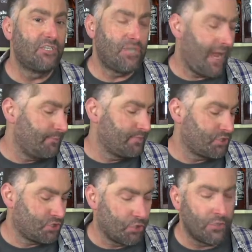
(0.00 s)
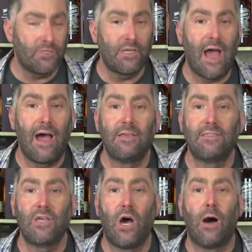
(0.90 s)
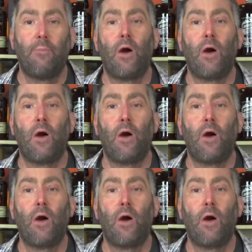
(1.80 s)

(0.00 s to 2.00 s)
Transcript: James Church has um,